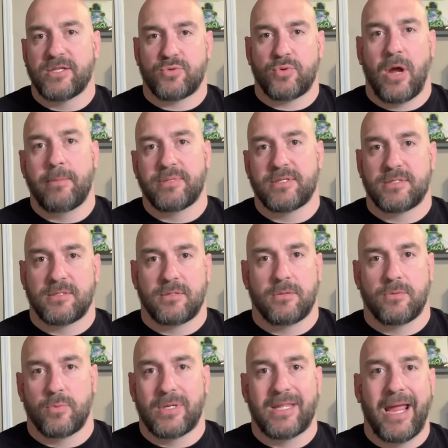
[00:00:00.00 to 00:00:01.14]
White
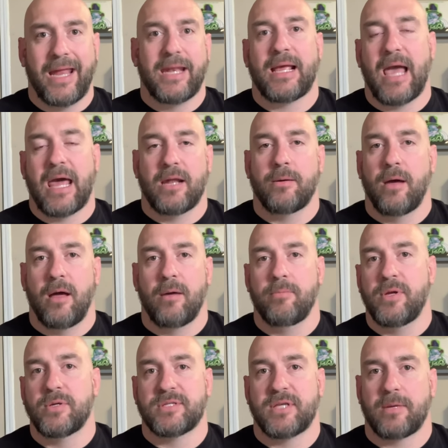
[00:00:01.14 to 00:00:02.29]
Stripes related kind
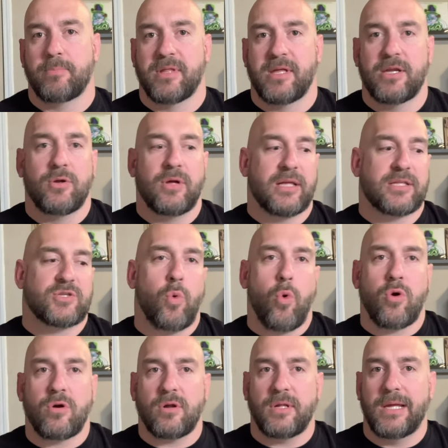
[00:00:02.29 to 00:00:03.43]
of music, but they do,
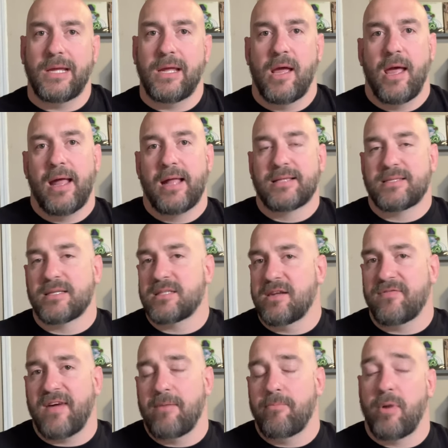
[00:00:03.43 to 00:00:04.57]
it's quarterly, it's
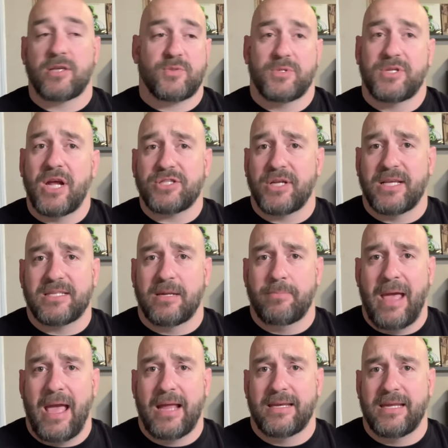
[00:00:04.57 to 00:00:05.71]
$65, which actually
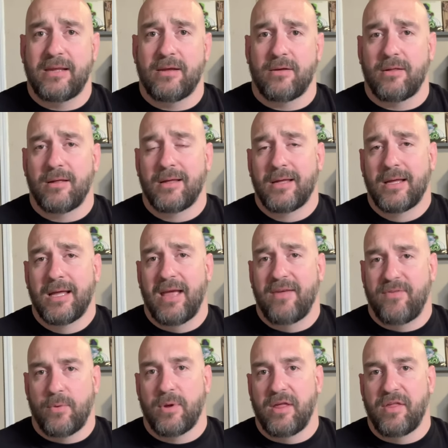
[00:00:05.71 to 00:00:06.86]
isn't a bad deal
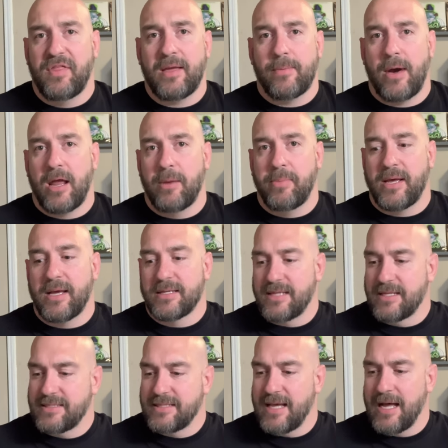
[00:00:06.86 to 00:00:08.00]
if you really think about it,
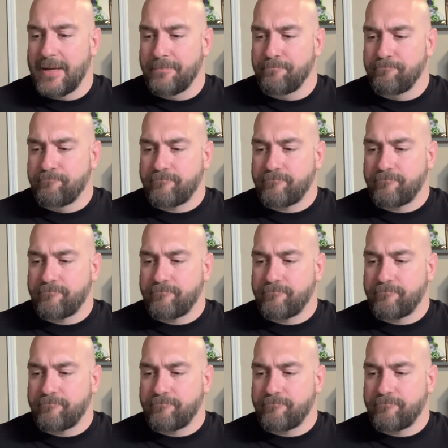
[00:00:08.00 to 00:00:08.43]
because it's